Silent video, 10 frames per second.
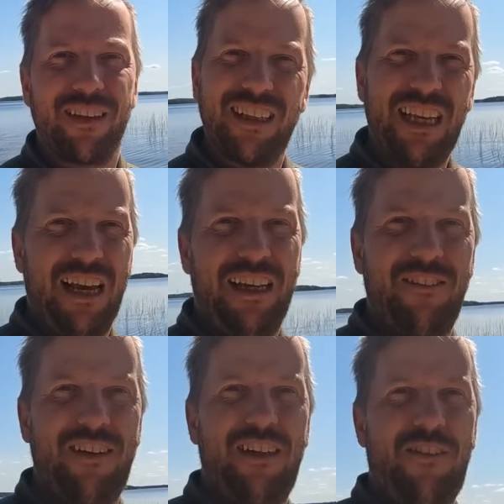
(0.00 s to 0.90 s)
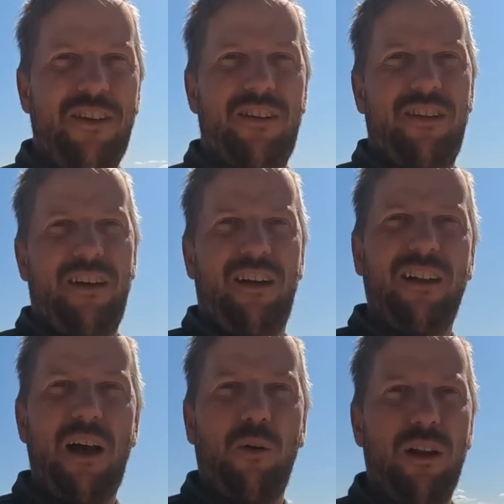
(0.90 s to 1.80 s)
Yeah, even if it's a
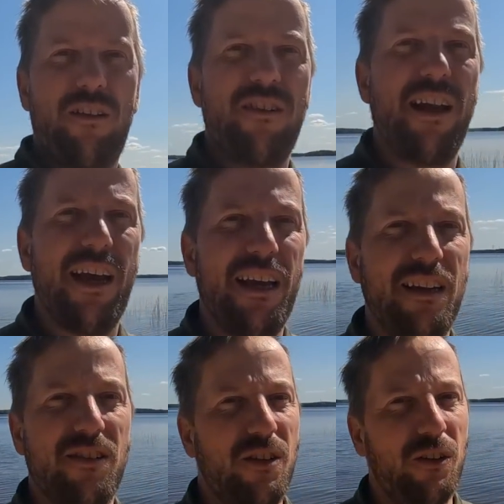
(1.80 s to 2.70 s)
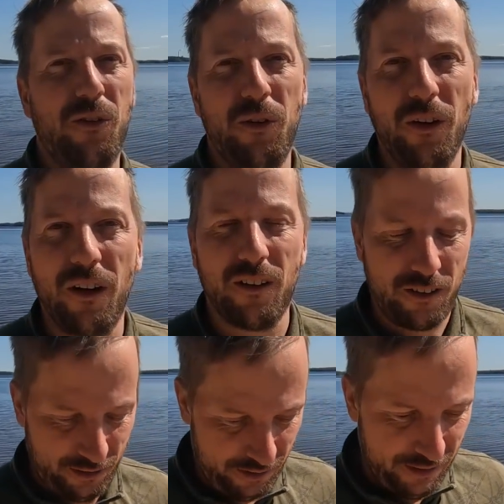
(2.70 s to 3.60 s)
cloudless day, it's not too
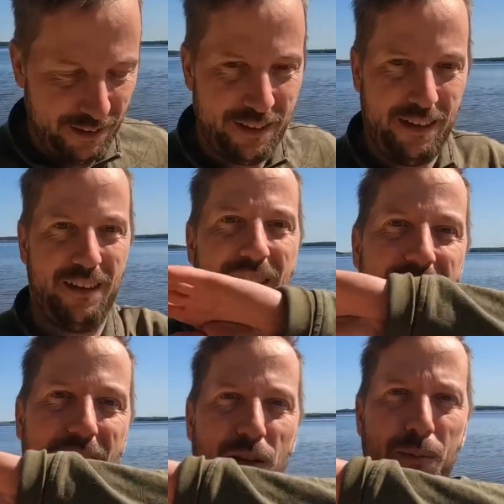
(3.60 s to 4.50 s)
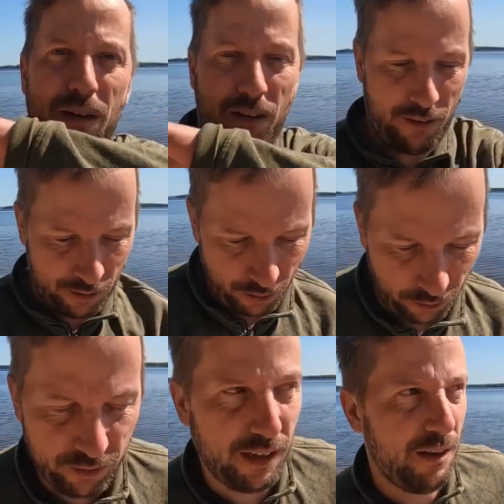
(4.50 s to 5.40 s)
hot. Yeah, I got my
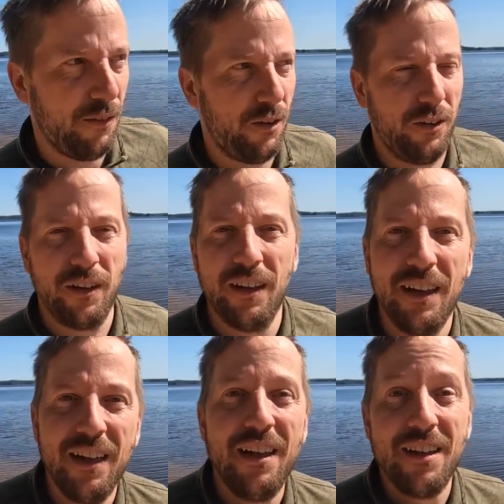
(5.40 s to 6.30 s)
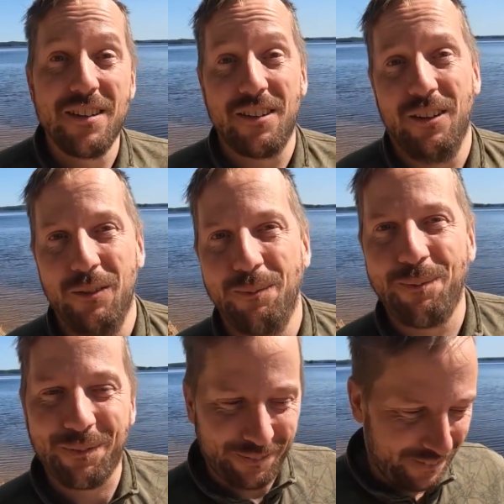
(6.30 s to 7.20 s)
long sleeve on, so
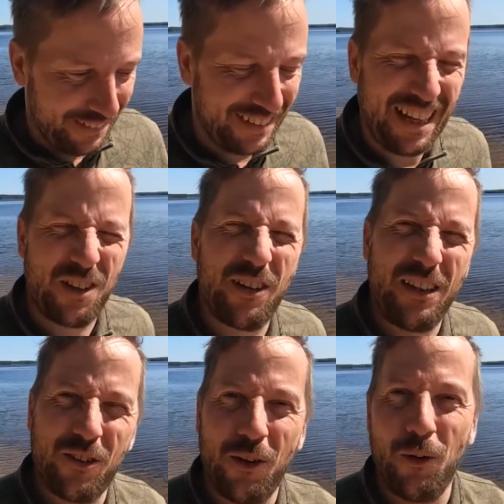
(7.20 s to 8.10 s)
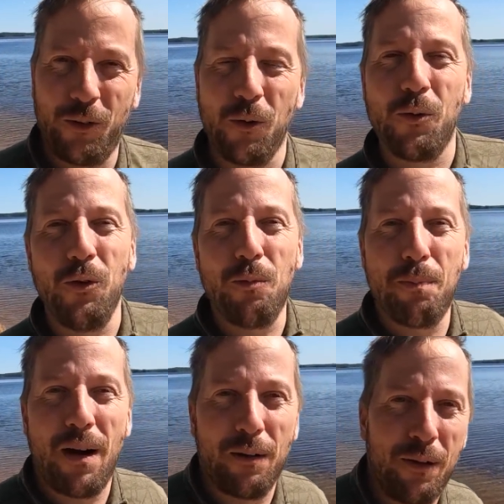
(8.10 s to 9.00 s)
it's also a good
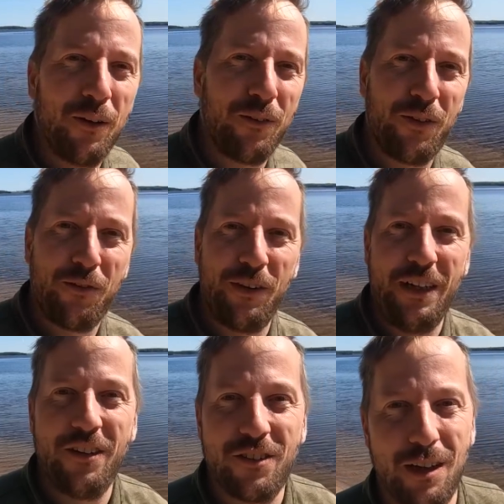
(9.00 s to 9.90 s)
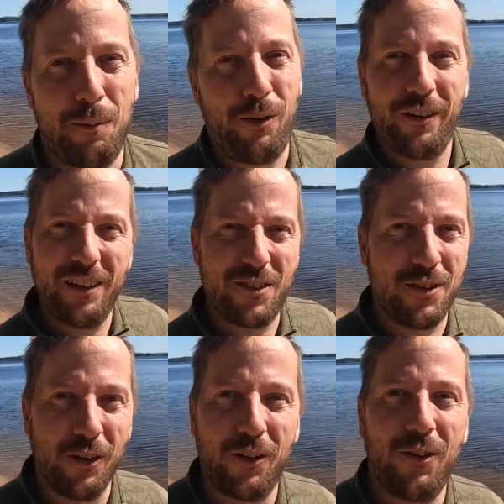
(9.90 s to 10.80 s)
part of Finnish summer. It's
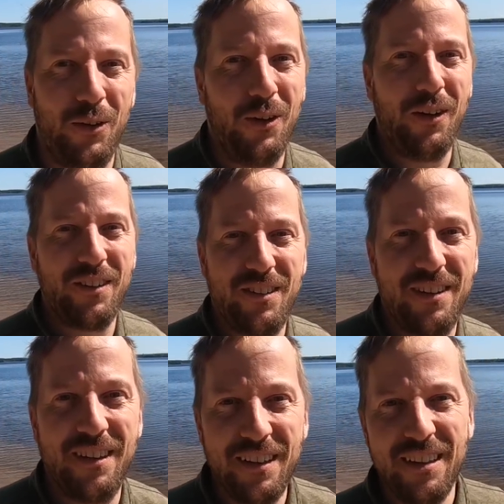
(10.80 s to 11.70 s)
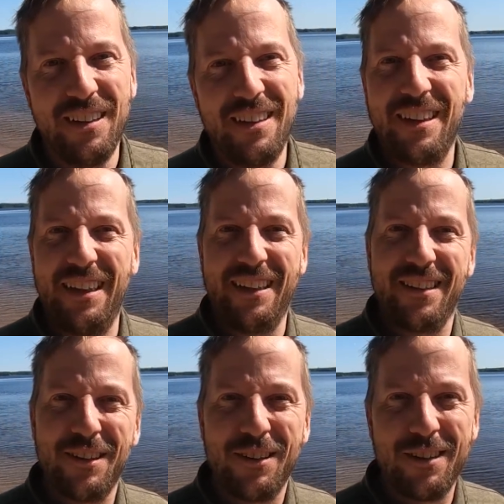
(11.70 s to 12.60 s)
not too hot. Yeah,
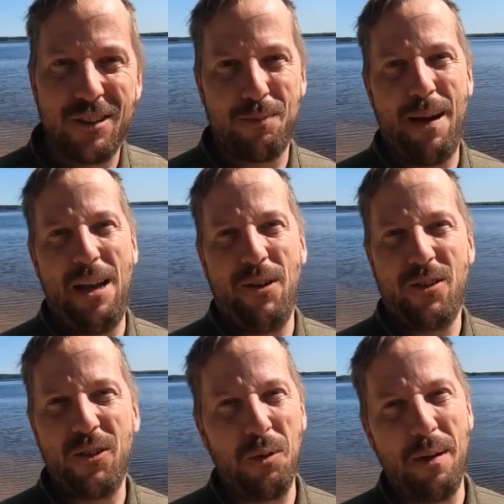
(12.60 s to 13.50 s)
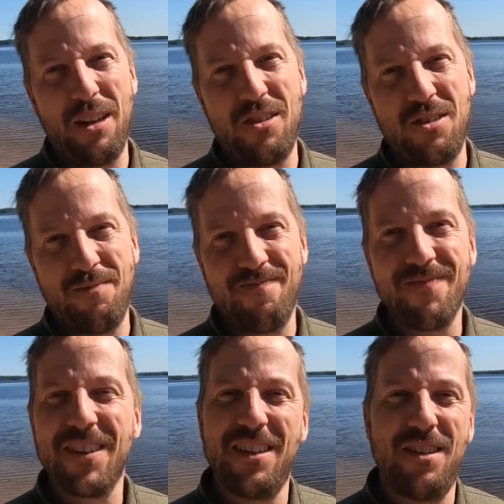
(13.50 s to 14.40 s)
Spain was too much.
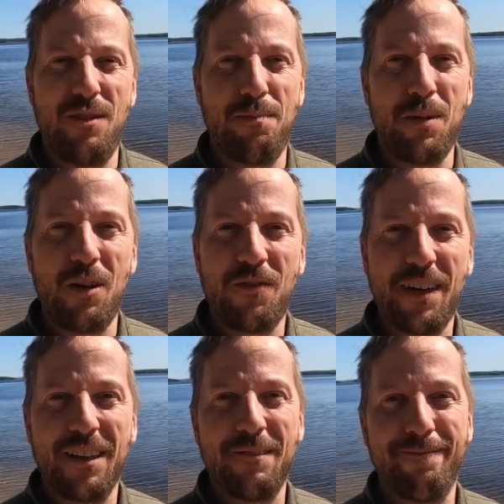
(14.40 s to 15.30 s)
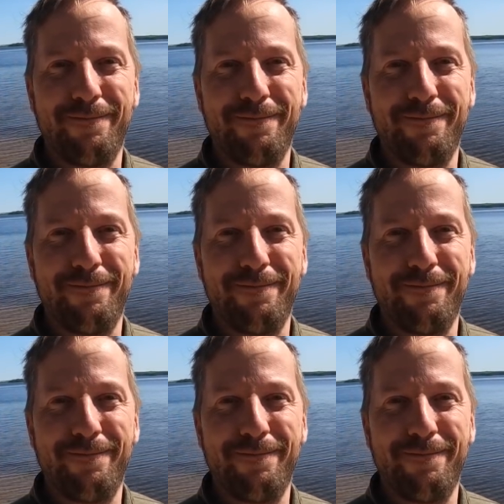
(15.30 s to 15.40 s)
This is perfect.